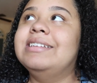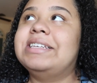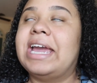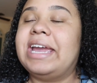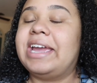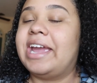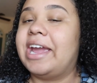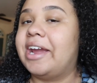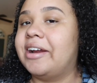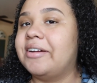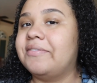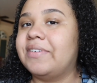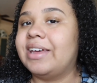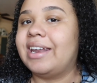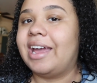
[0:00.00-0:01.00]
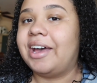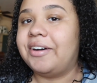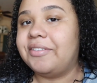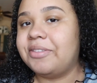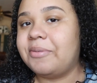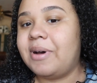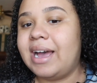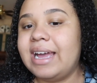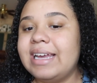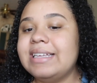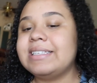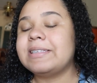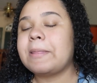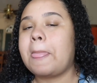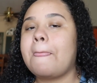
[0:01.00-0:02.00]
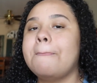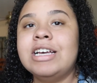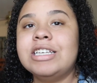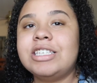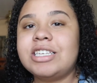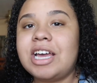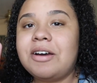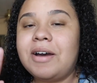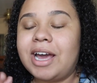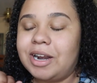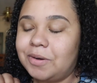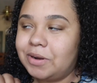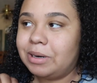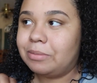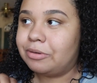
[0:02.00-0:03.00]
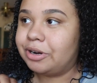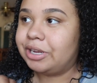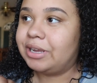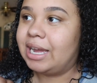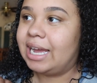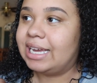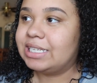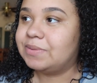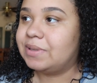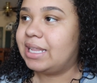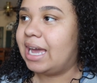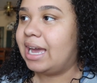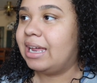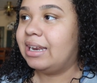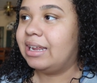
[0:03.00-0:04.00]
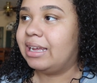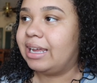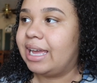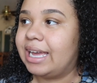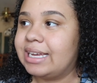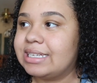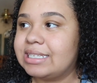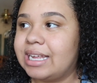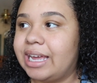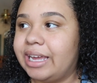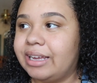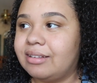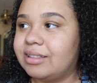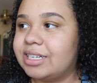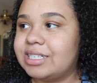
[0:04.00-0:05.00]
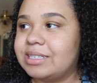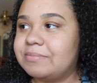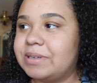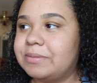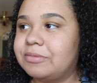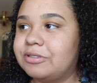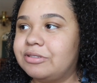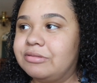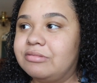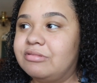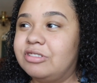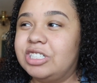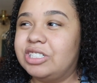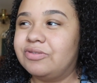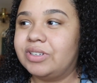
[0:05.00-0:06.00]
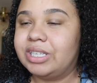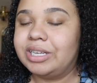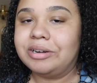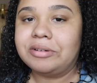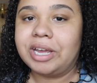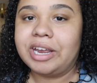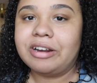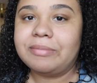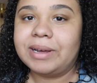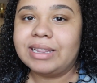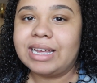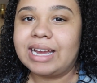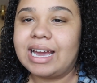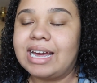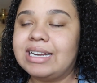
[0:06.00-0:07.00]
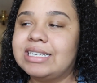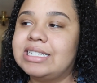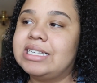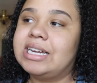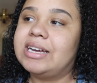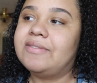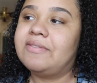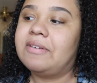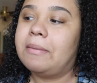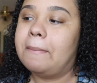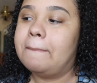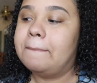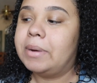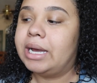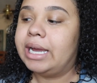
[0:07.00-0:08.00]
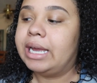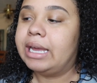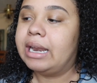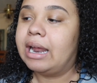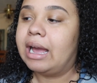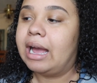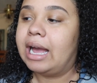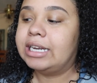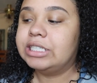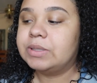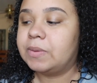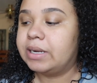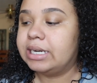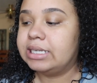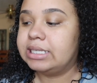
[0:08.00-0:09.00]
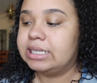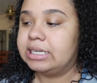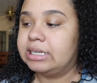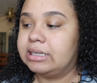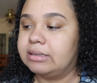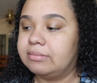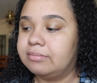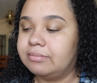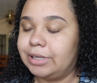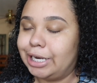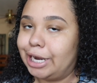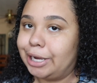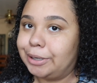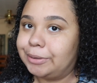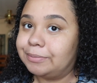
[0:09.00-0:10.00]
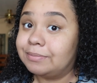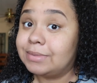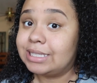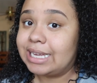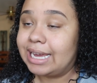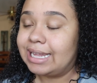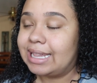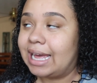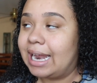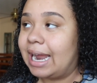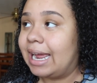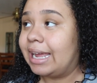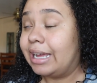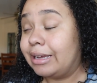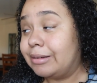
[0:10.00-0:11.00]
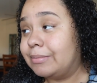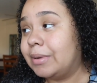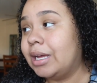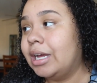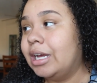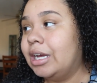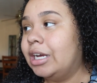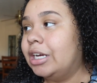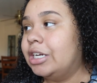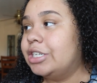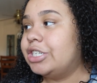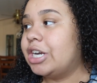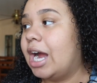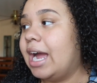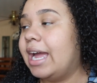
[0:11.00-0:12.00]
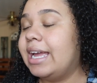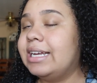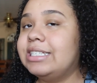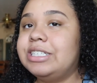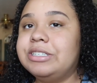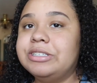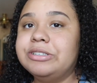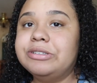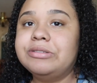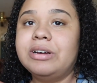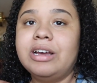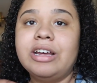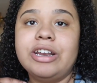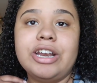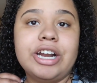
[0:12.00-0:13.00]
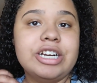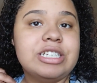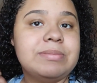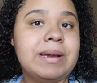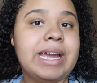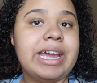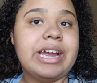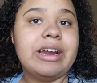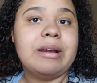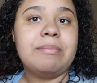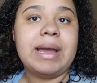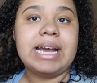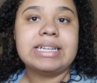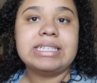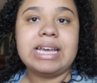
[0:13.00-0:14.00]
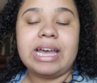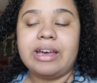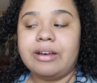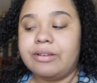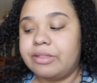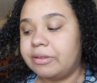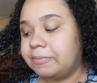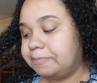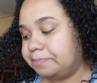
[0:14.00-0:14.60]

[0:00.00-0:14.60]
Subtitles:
take care of it health-wise. So I don't want to bore you guys with that in case like there's some people who just really don't care about that kind of stuff, but I just wanted to, you know, say that I am trying to nurse my hair back to health.